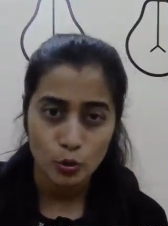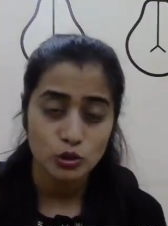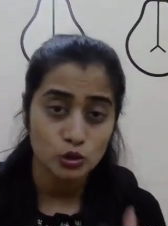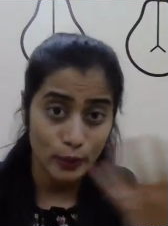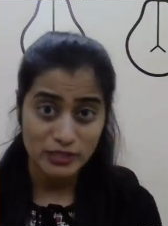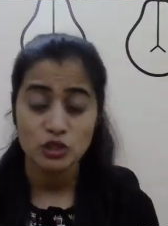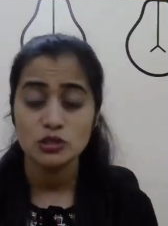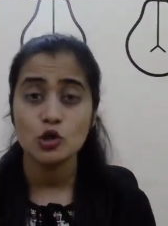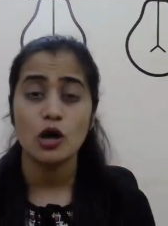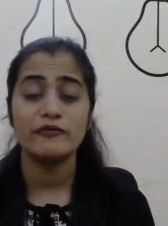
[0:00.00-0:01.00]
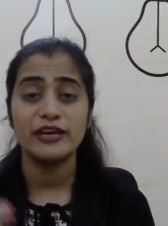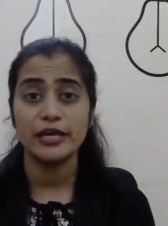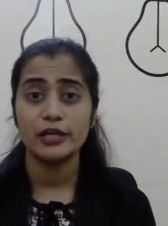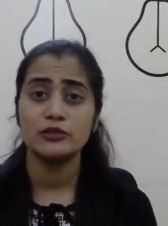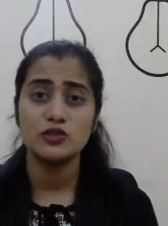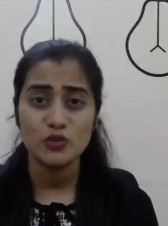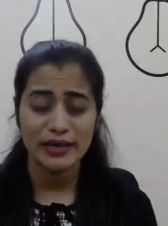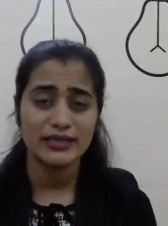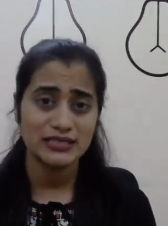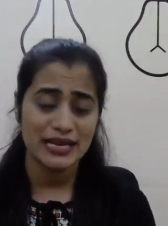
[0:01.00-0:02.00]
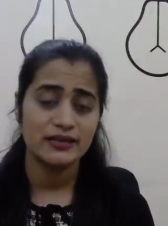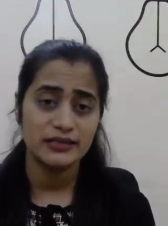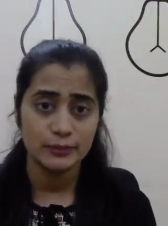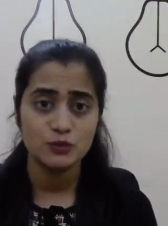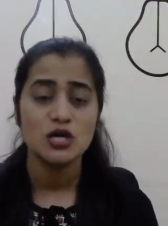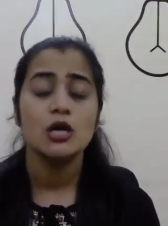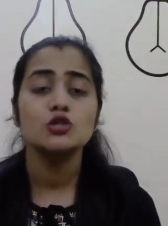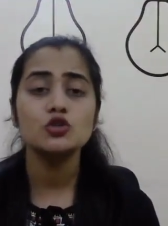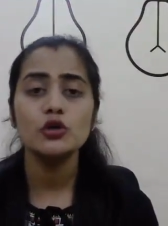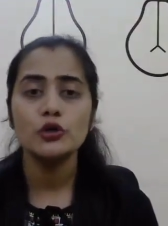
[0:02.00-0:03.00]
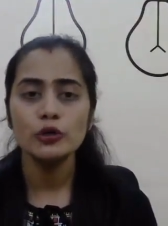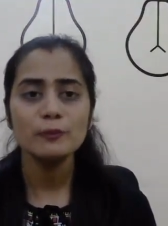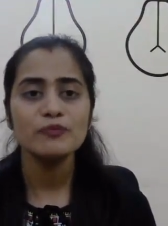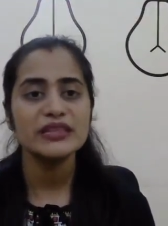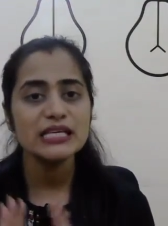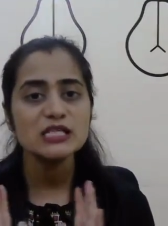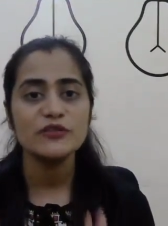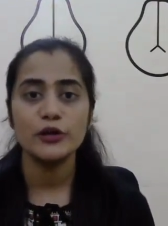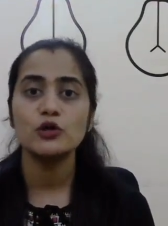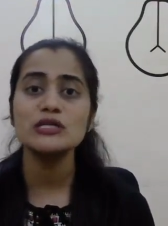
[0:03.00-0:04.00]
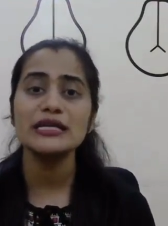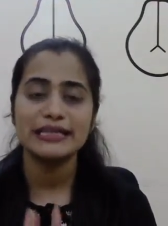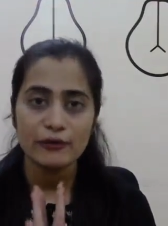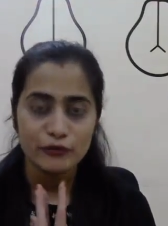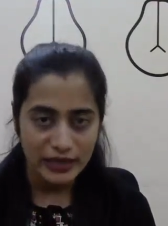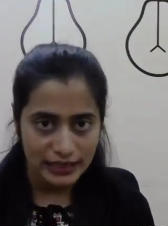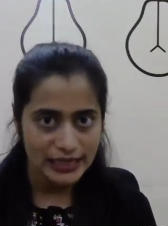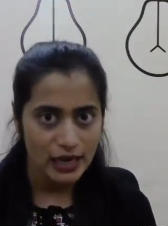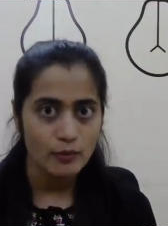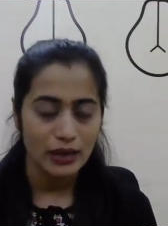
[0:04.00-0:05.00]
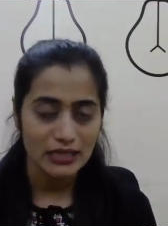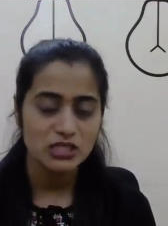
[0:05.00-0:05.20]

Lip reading: question solving tricks and tips. So these videos are definitely a must,